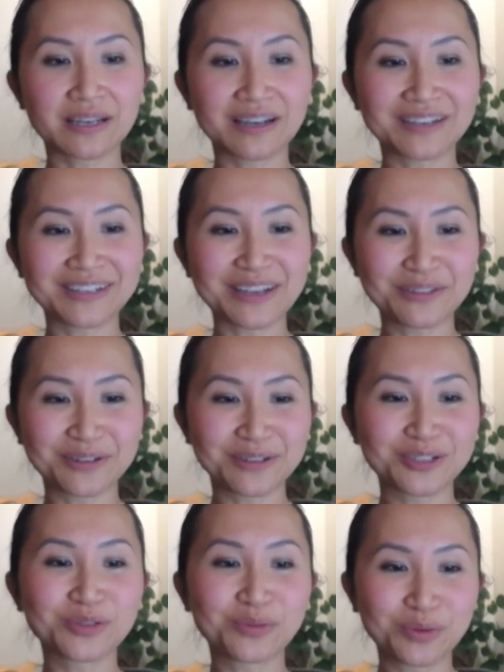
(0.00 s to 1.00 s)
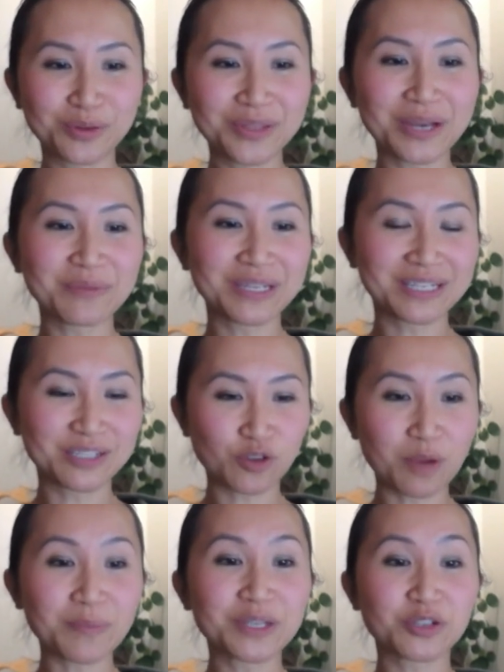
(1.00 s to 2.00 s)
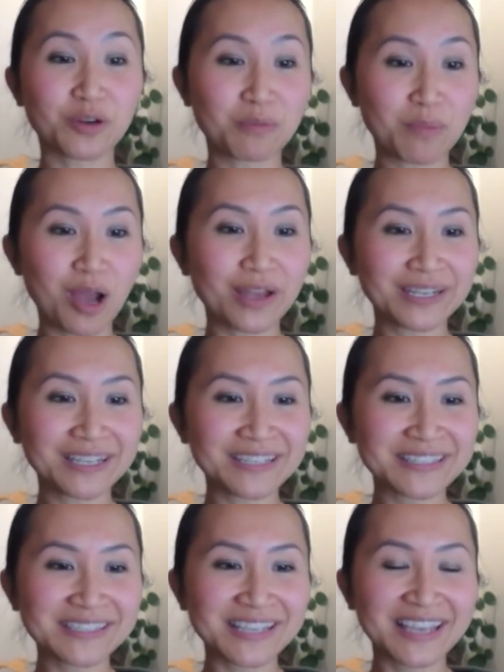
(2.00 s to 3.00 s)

another tool that we can drop into our bodies.